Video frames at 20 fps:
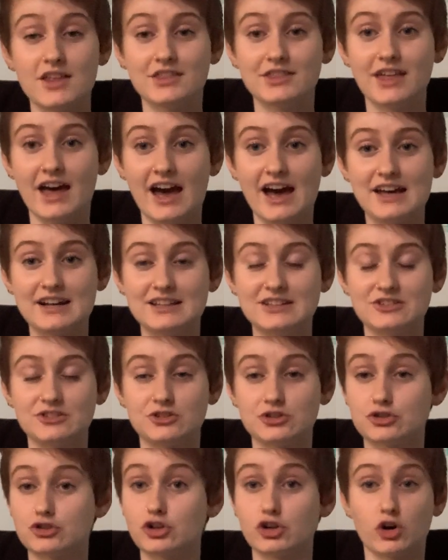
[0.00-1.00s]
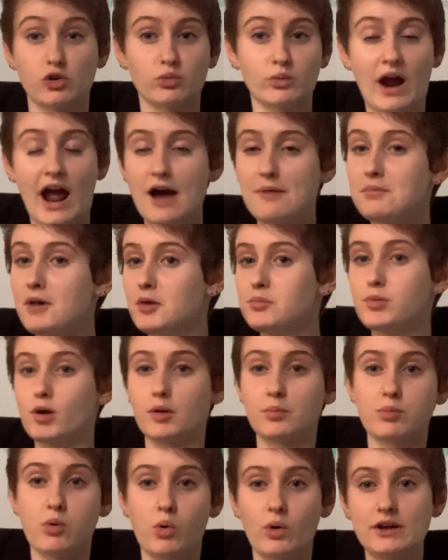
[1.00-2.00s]
that is just going to wrap up
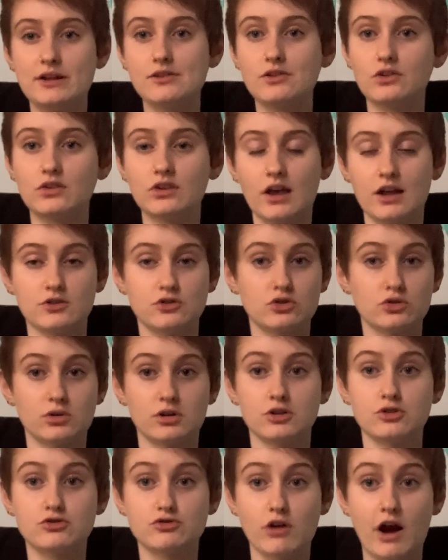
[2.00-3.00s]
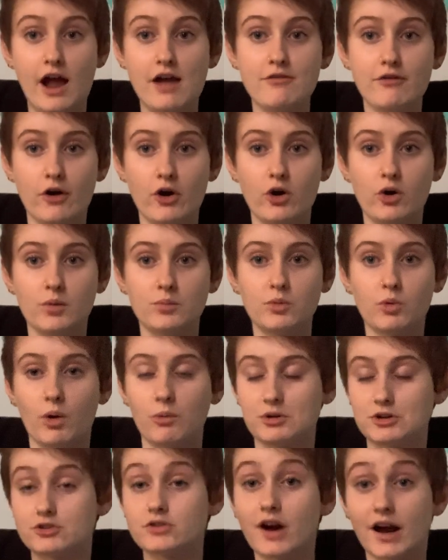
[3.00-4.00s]
our points and sort of drive home what
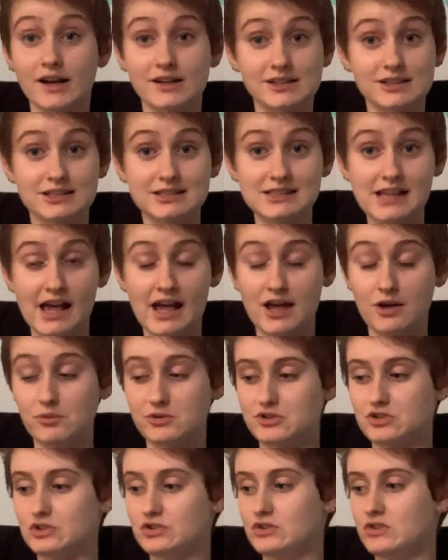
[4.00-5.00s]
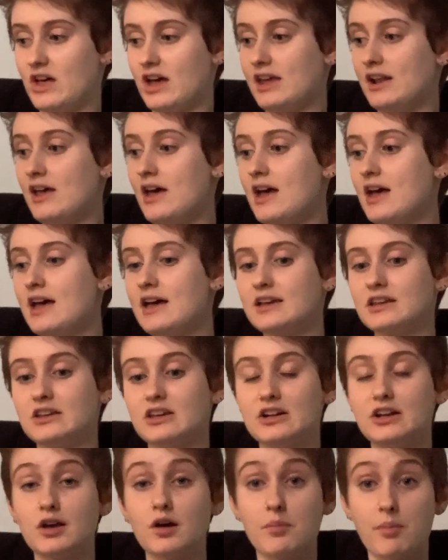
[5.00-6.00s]
we're trying to say, which is that
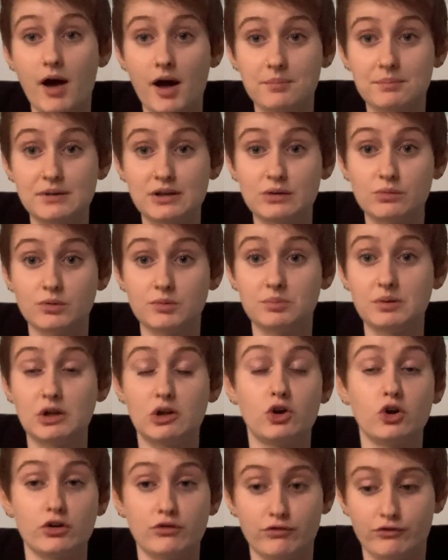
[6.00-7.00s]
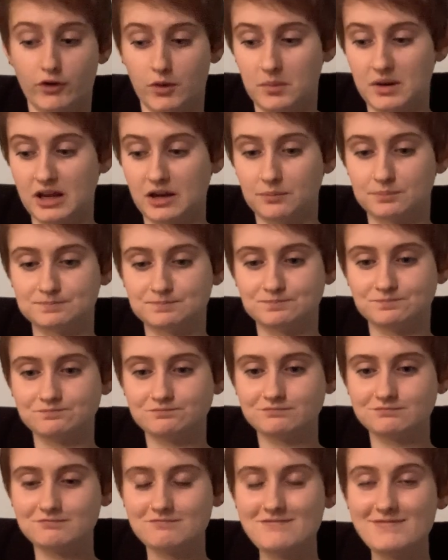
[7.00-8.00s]
getting a puppy would be good for me.
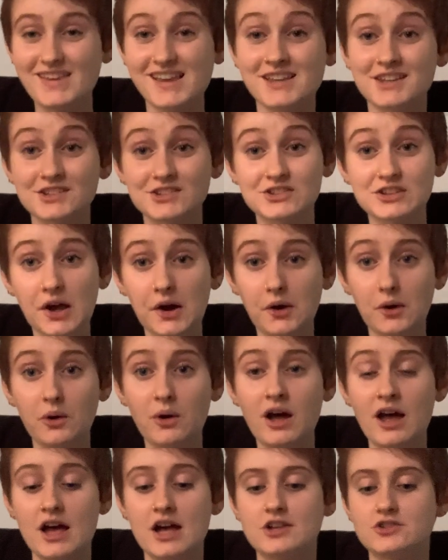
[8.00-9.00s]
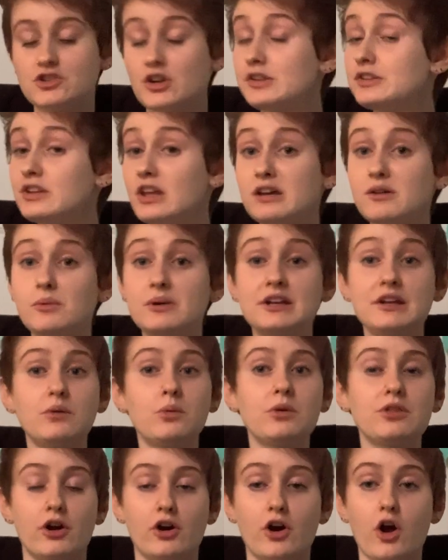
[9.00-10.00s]
So just like we did
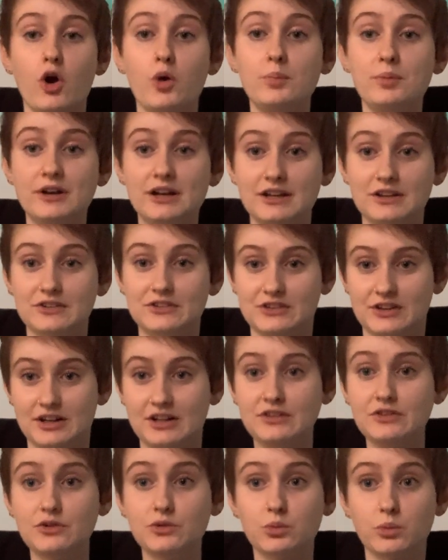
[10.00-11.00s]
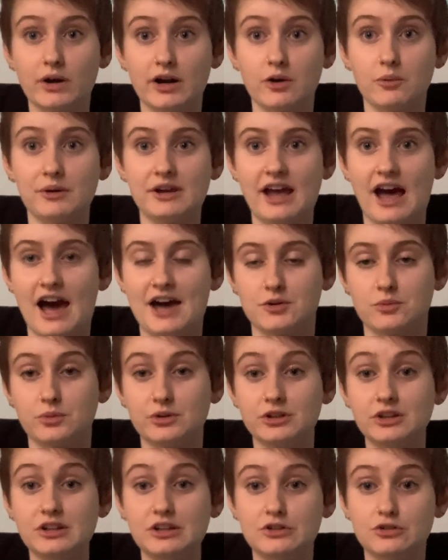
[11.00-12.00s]
with our opening sentence, where we had a
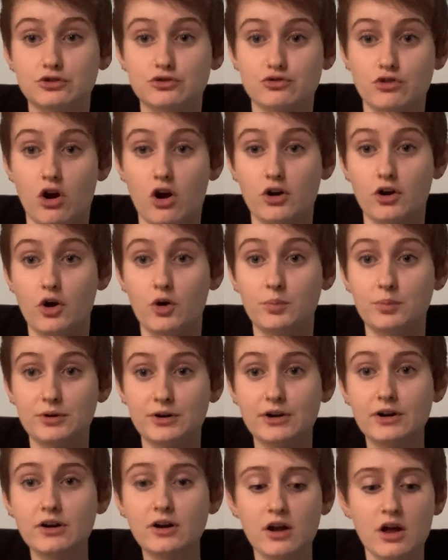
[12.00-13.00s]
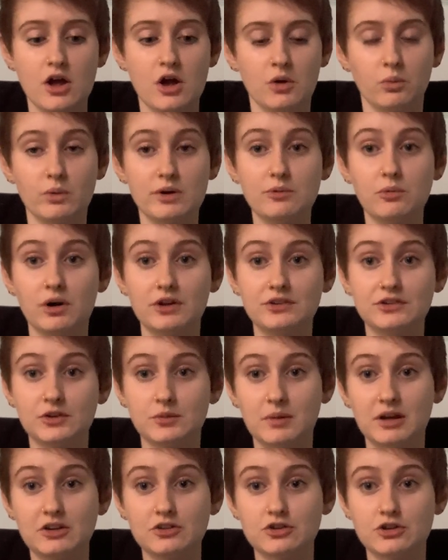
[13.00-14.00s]
really strong opener, we want to
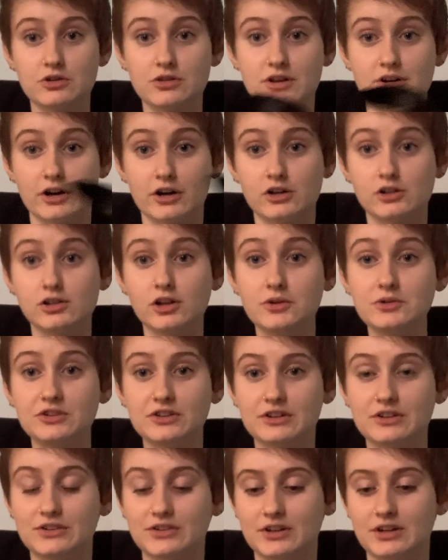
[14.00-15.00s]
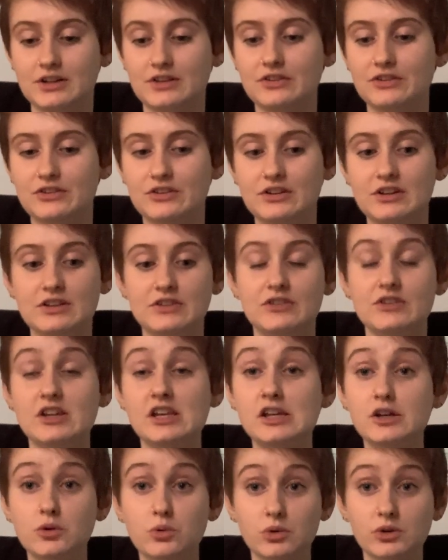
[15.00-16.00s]
make sure that our closing sentence is
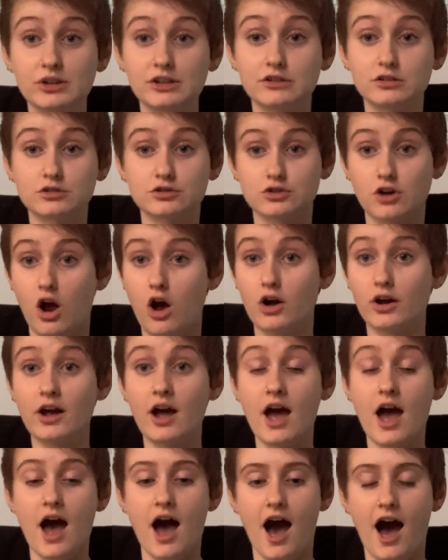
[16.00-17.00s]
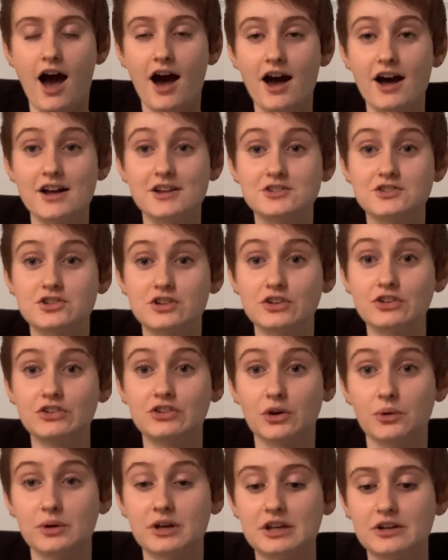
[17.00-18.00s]
equally strong, just
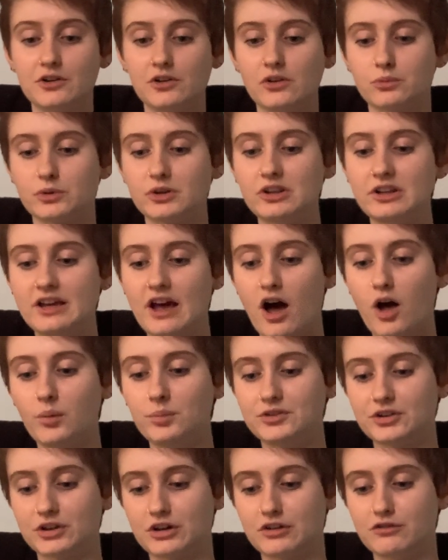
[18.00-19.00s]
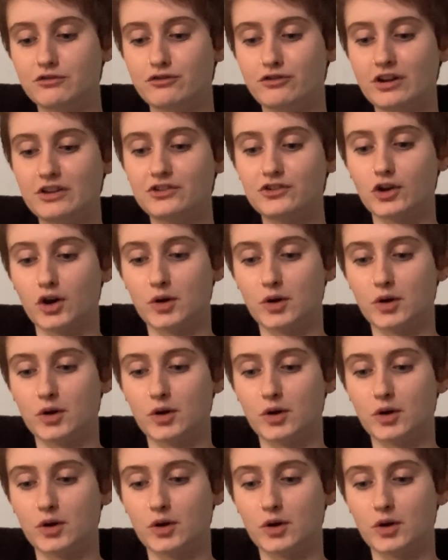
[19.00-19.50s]
so it'll really help to convince